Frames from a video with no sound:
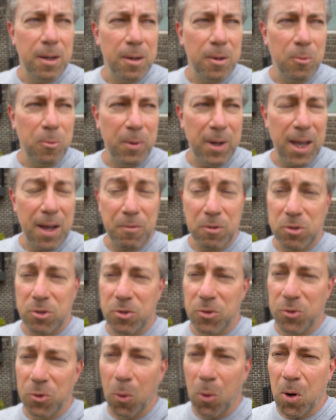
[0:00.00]
We have a
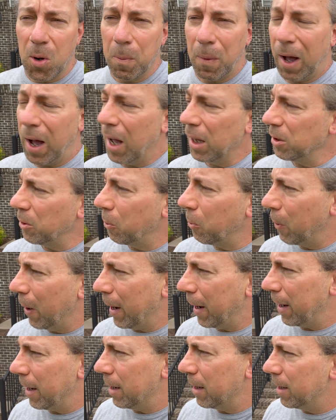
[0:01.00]
storm on the
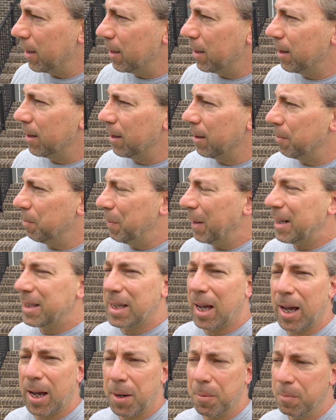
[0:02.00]
way, big
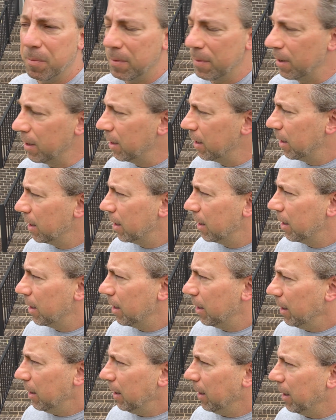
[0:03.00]

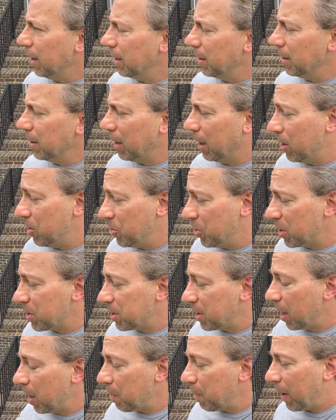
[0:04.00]
time. And I just
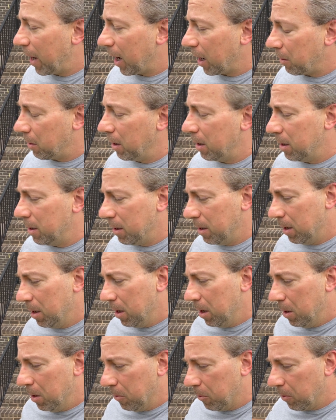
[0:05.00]
got back
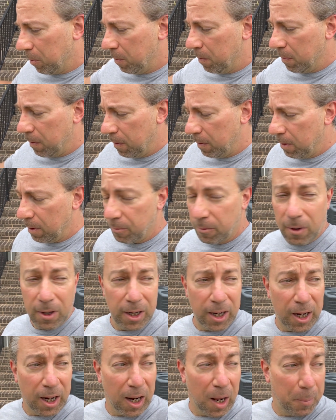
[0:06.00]
from filling
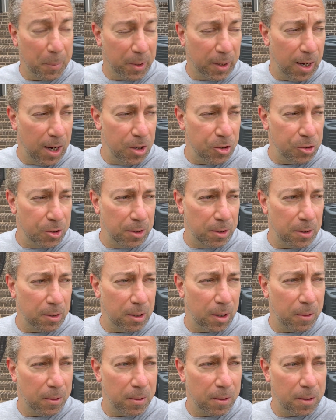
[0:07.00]
out an application at
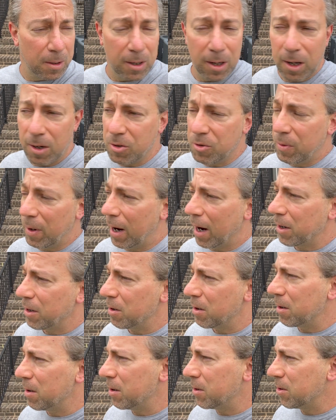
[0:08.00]
another
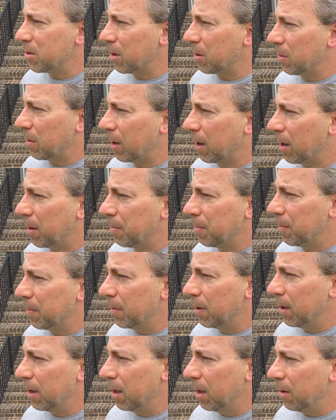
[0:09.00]
contractor. So
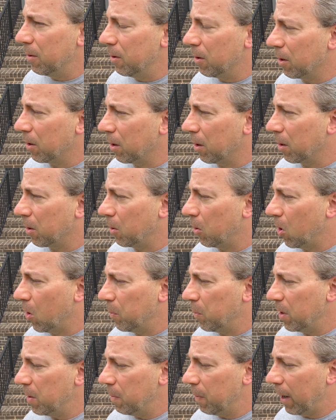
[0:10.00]
they're gonna call
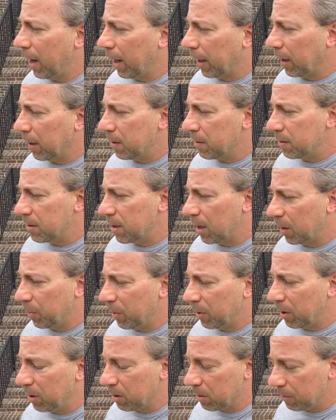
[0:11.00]
me back and set up an
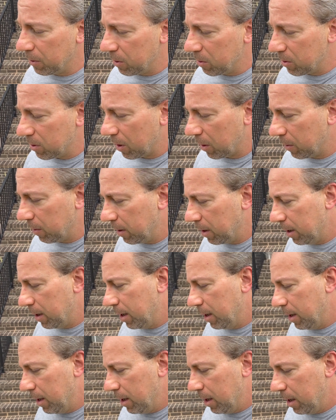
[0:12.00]
interview. So
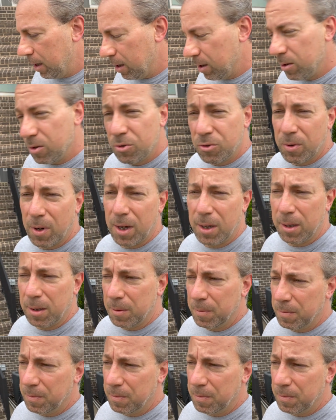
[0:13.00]
just trying to